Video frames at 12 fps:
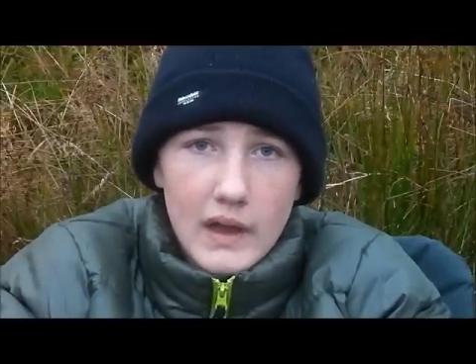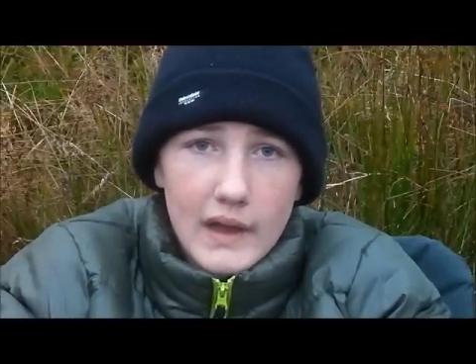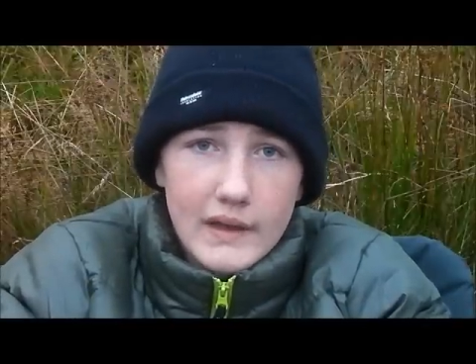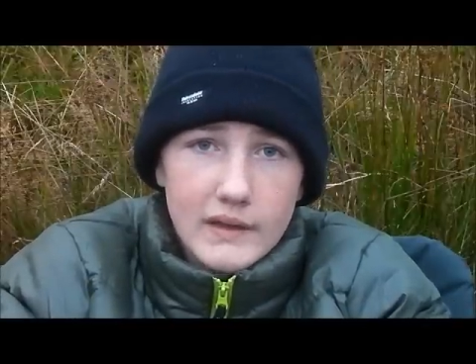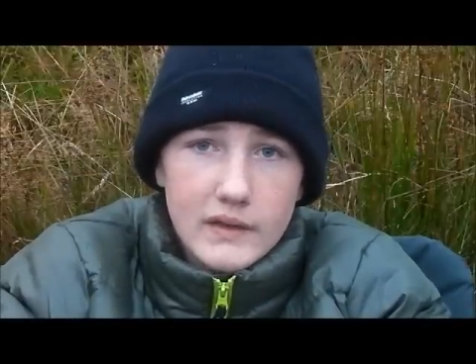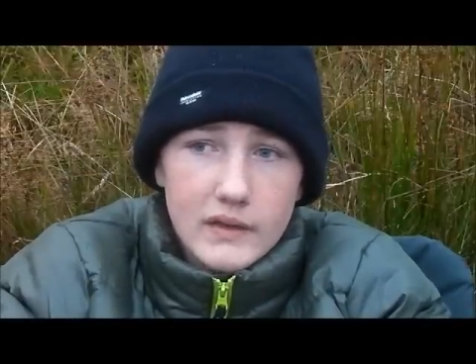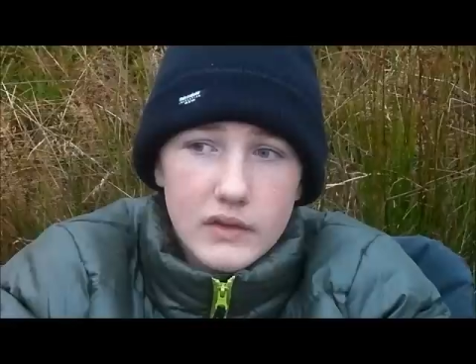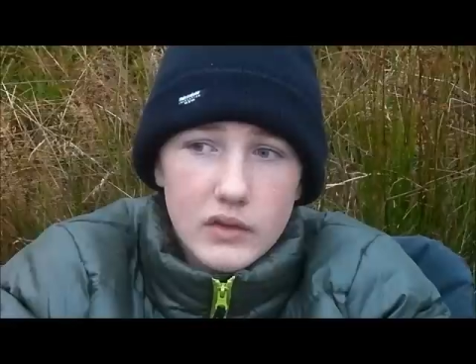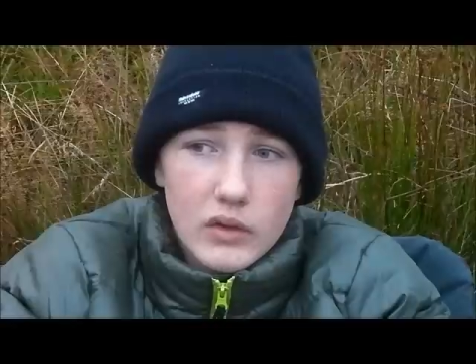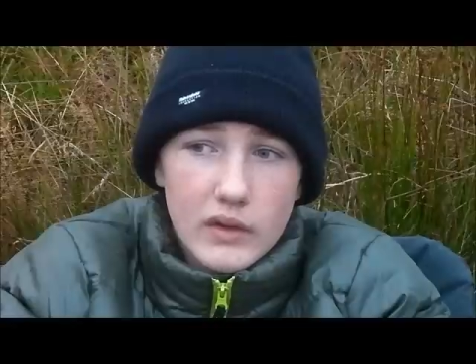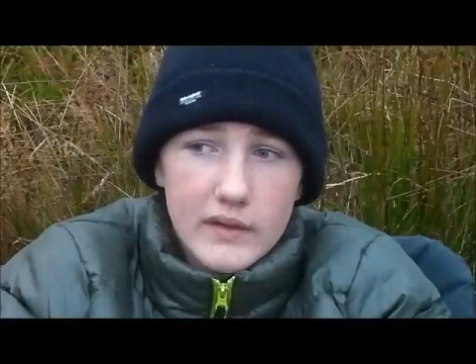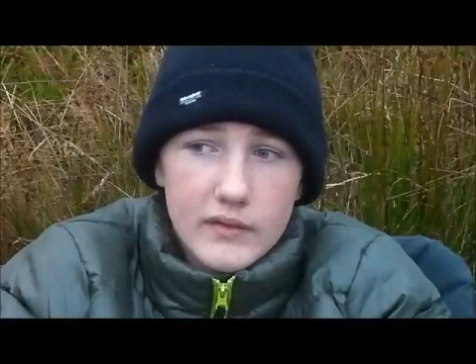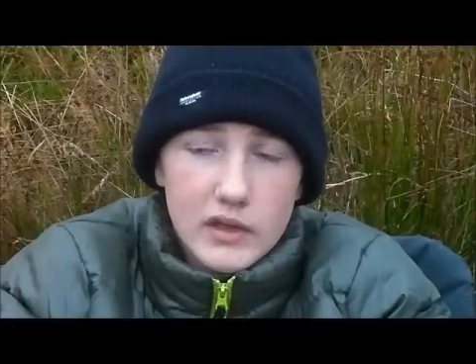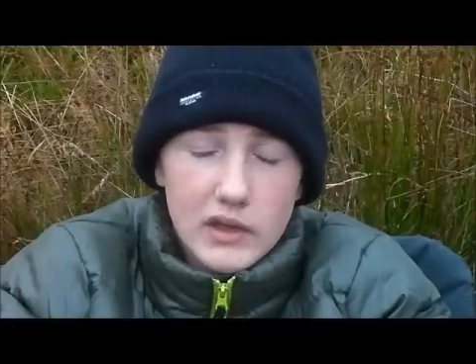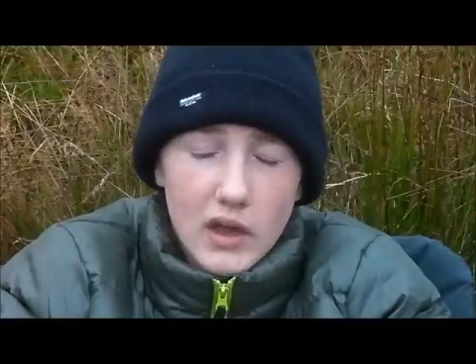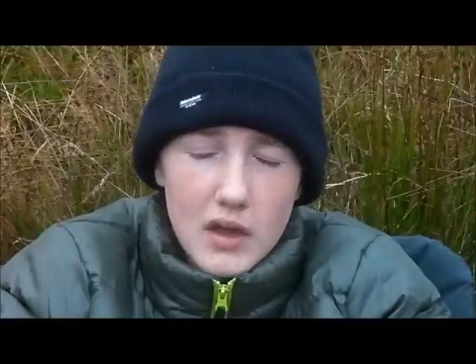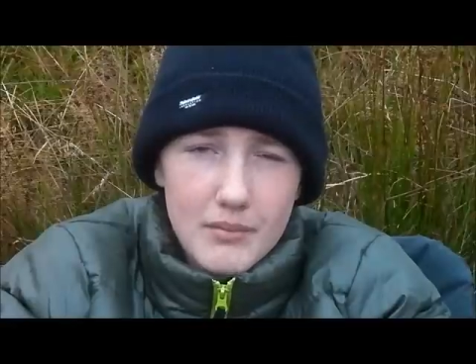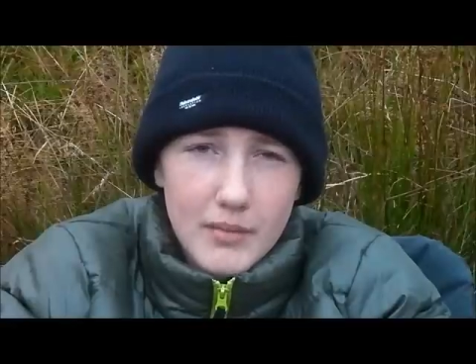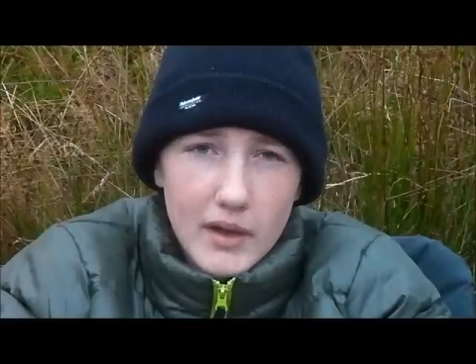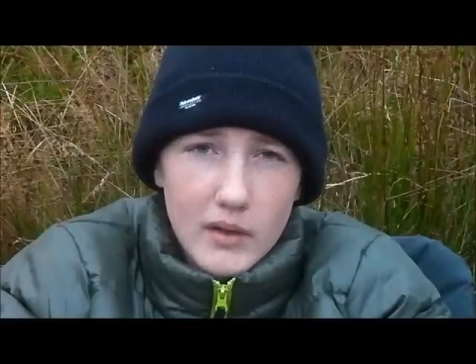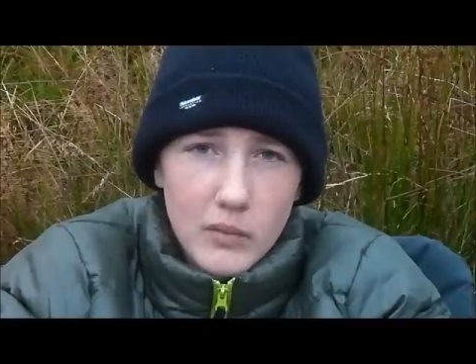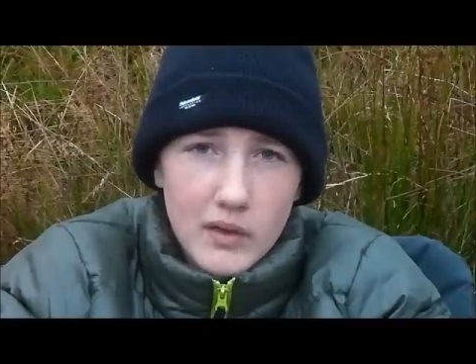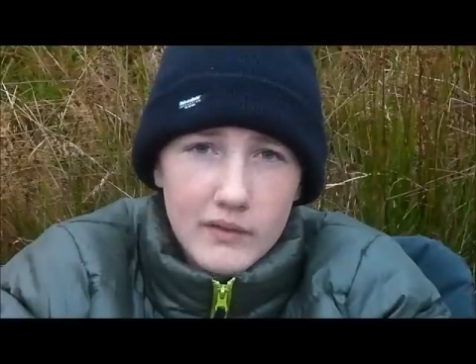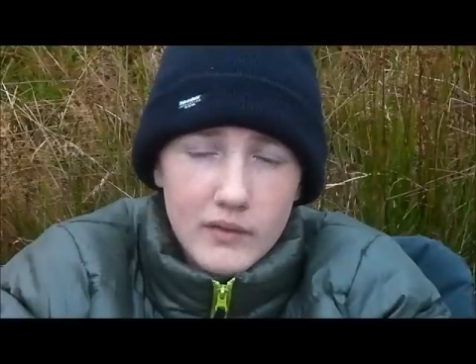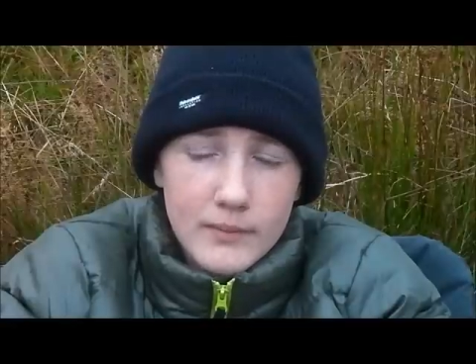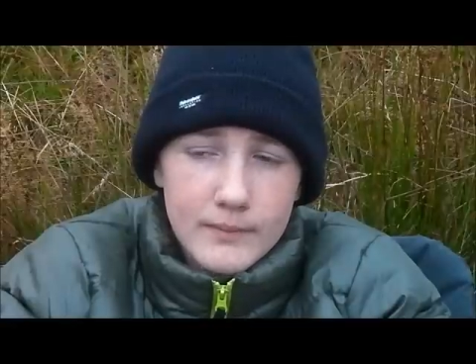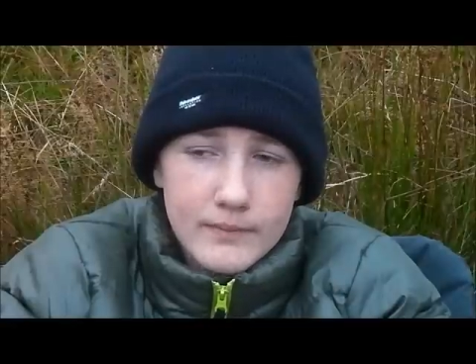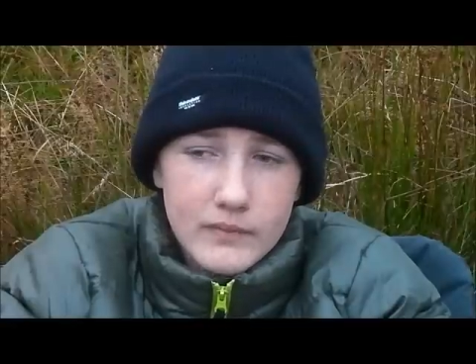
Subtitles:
and not even a line bite on one of them.